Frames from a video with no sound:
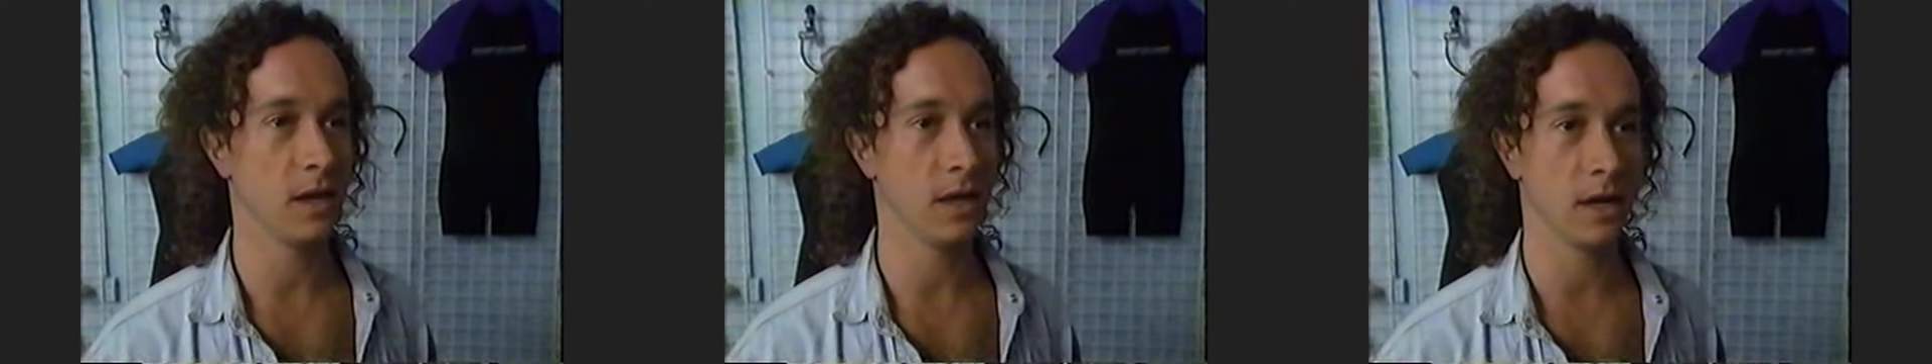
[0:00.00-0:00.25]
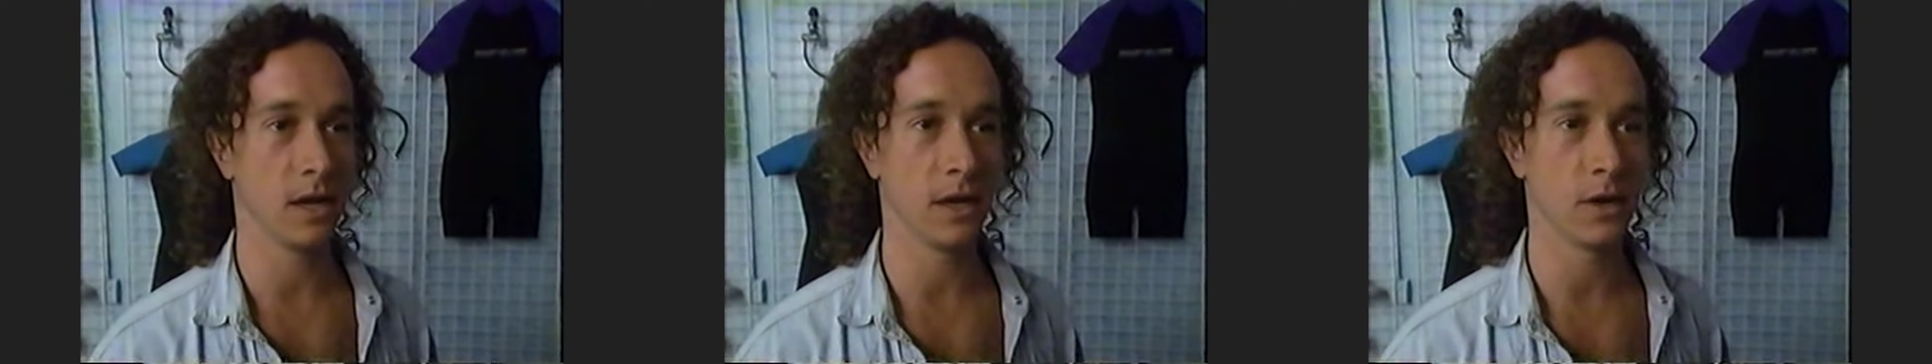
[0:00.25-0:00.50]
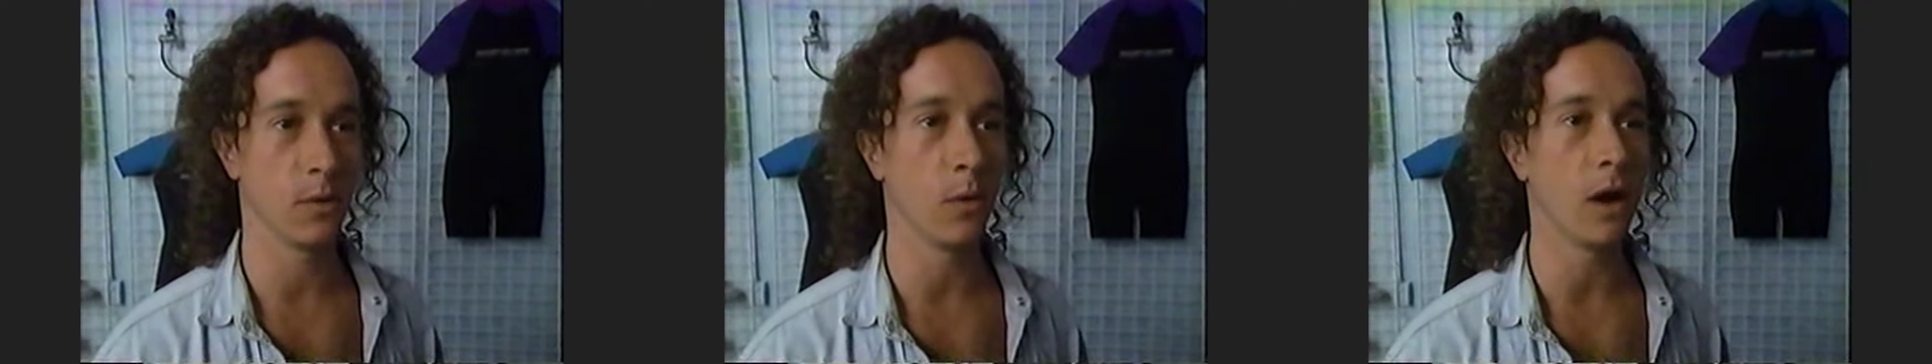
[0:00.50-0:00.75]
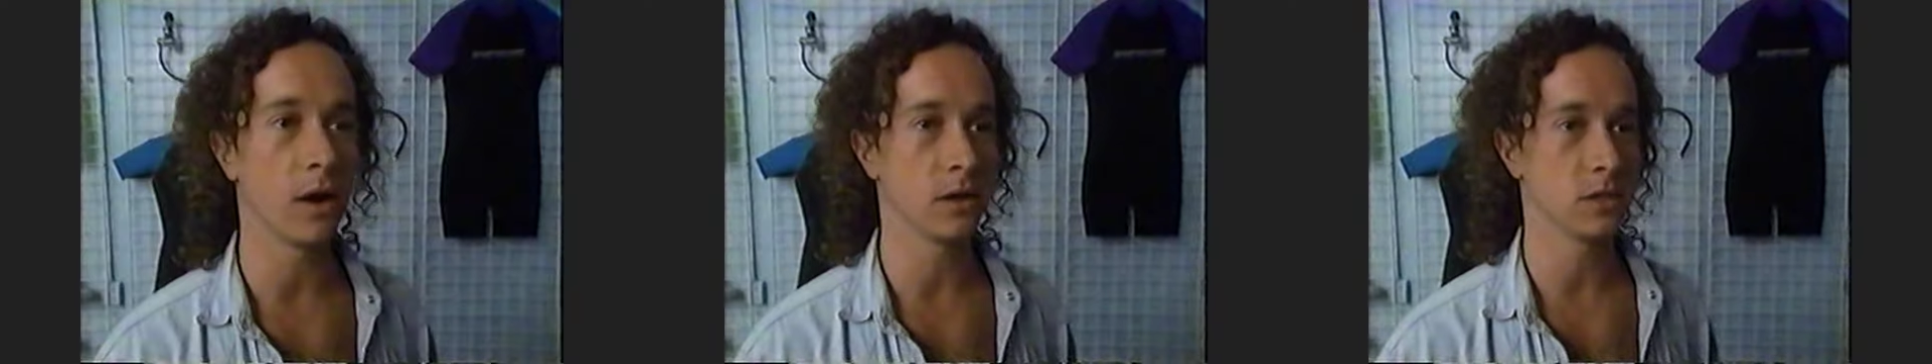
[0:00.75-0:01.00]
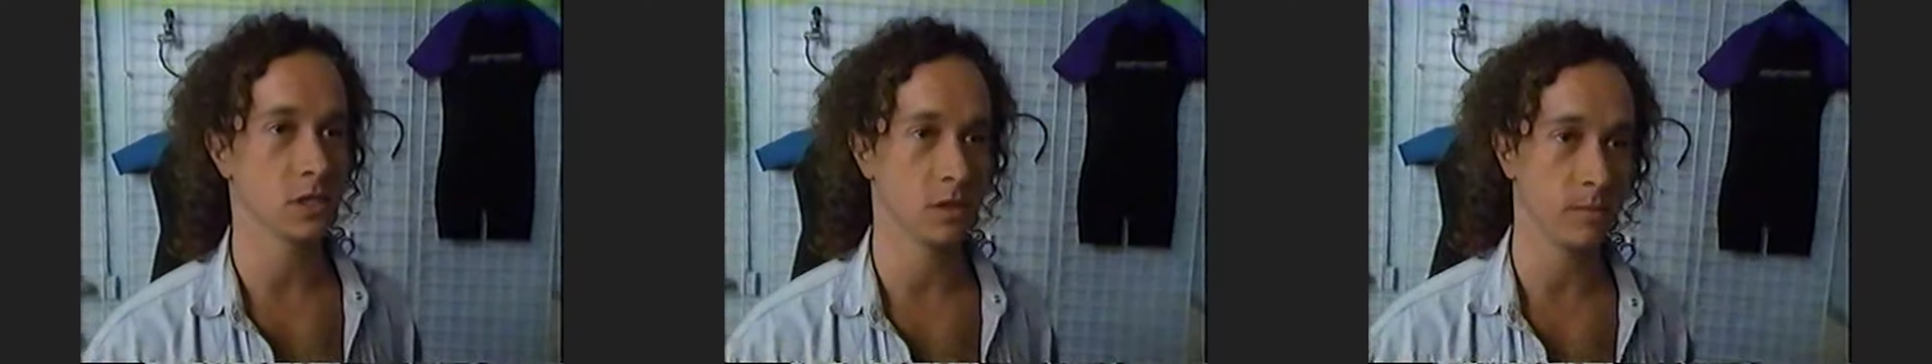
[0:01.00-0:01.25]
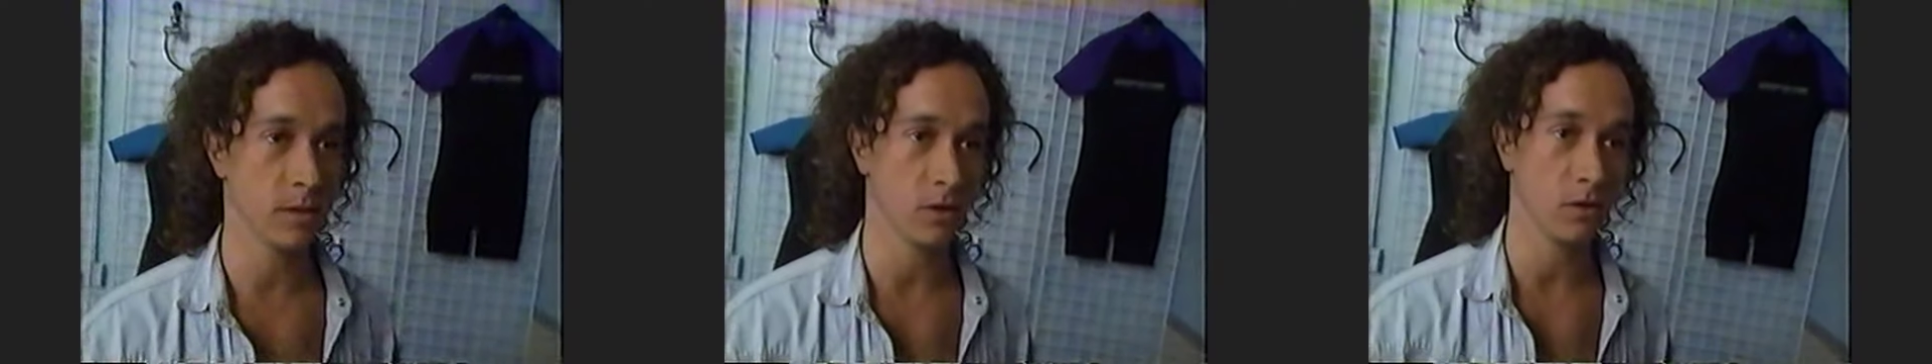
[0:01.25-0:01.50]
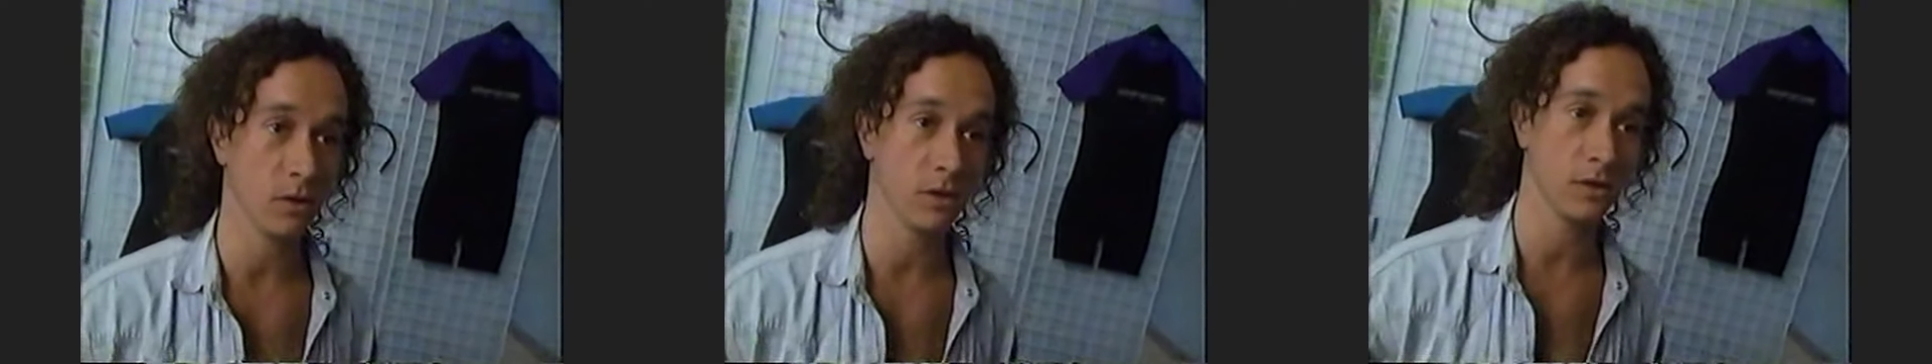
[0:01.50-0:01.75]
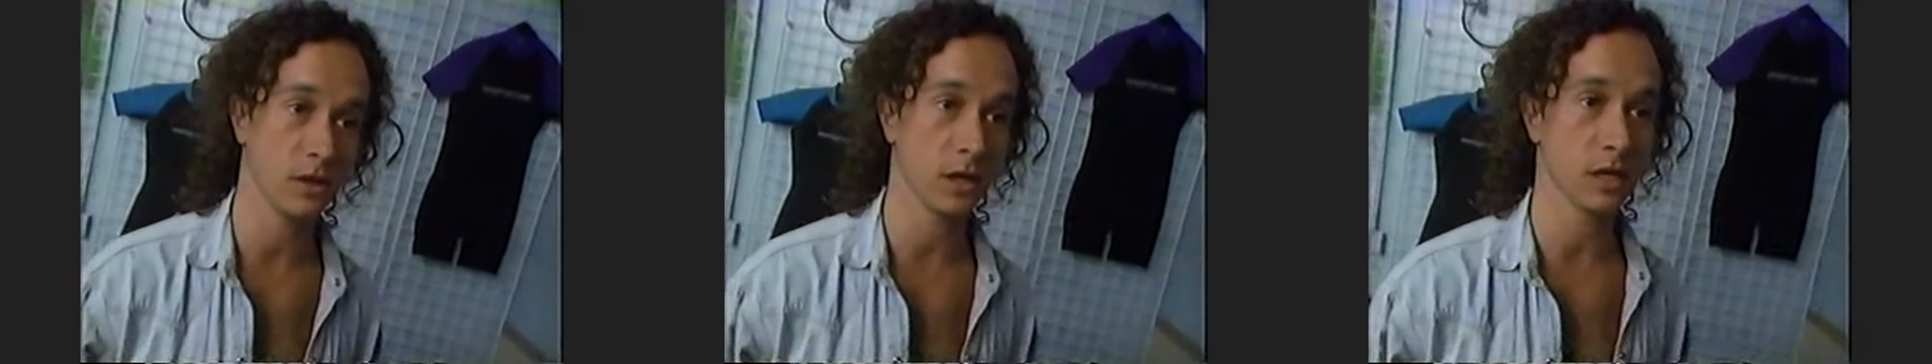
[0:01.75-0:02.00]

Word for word: and underwater, it's going to be a whole other thing.